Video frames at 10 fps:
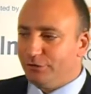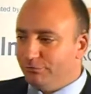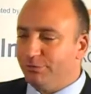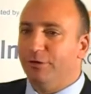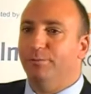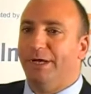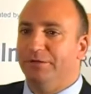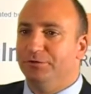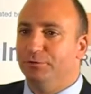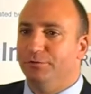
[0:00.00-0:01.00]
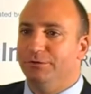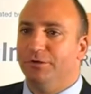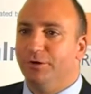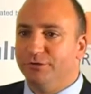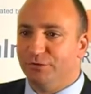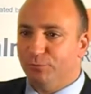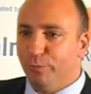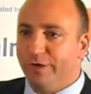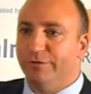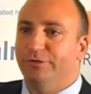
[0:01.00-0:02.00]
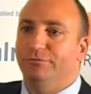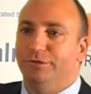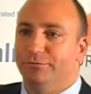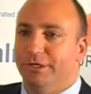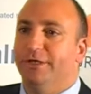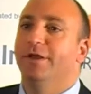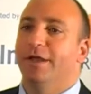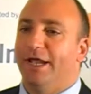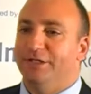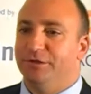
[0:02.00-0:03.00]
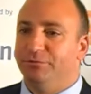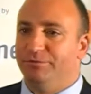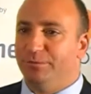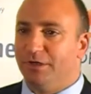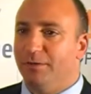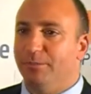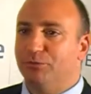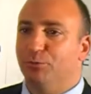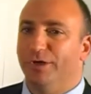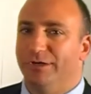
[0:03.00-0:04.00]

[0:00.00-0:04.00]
you know about the toy recalls, what are you doing? And so we've become much